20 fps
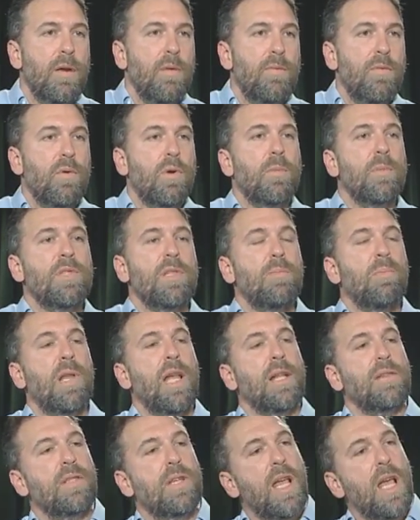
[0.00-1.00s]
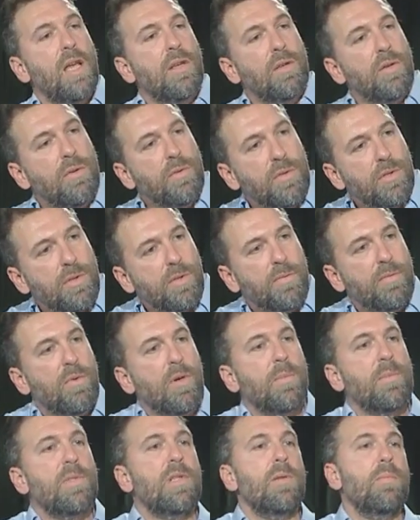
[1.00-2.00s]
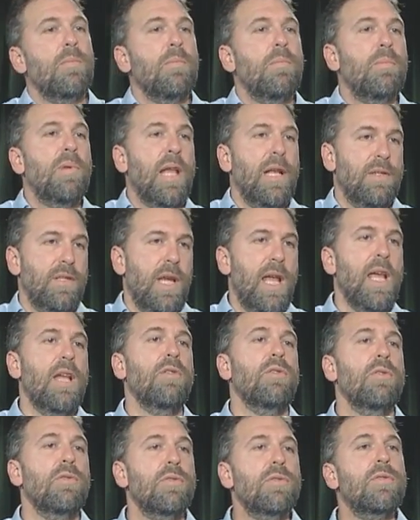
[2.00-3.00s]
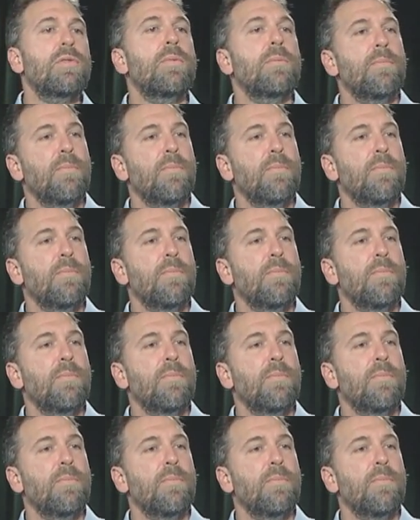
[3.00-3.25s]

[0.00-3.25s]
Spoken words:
forms that plants can't use to forms that plants can use.